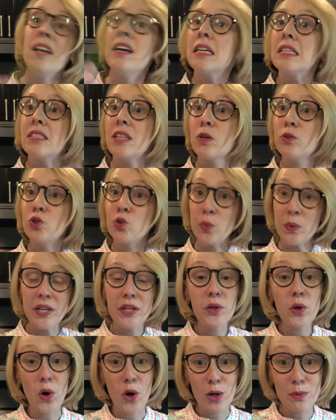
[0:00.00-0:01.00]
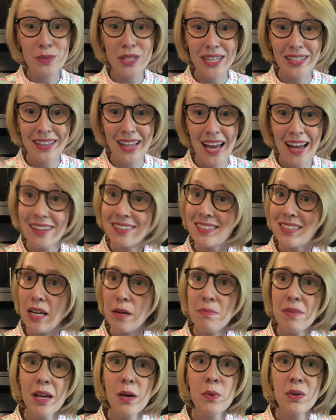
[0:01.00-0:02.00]
So treat your herbs like that.
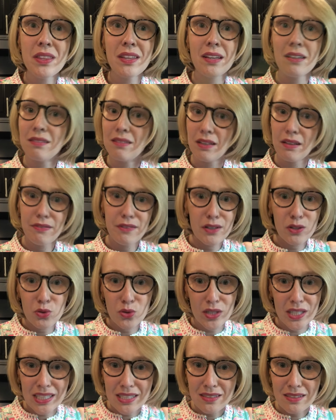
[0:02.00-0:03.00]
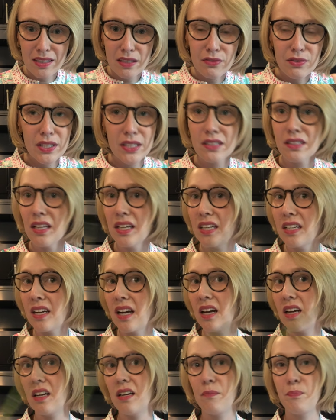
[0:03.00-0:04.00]
Same thing with like leafy greens, even like
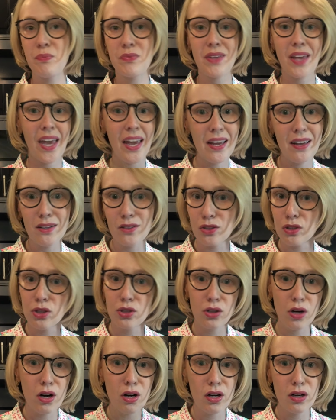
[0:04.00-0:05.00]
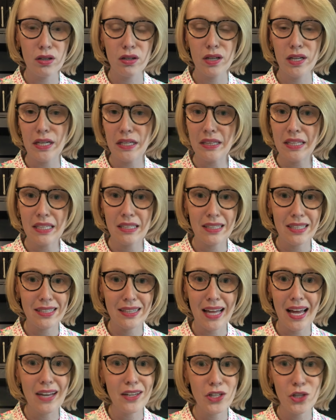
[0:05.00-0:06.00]
kale or chard or anything like
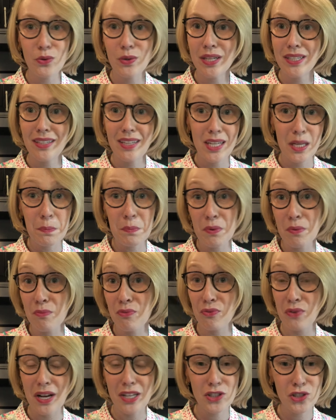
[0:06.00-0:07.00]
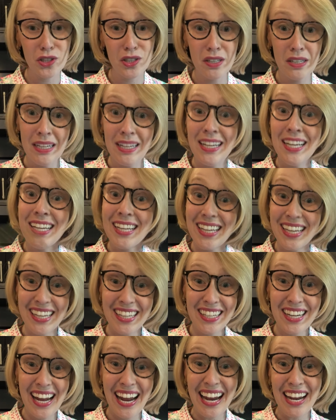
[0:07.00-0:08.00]
that. You can keep them fresher
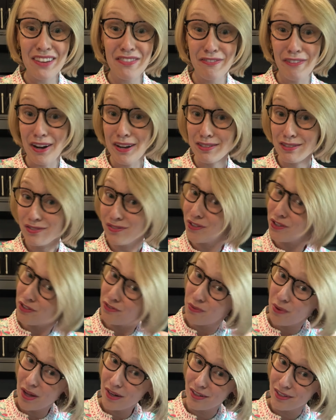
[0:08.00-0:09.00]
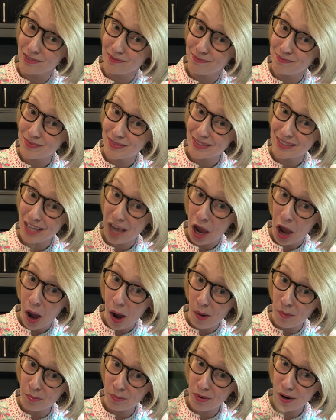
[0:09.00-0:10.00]
in a vase full of water.
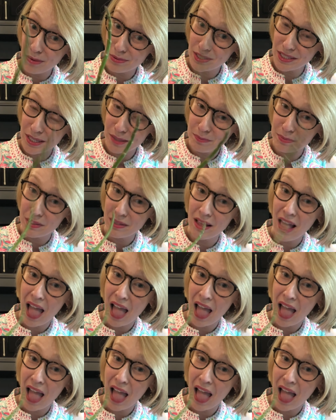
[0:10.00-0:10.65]
Pro tip.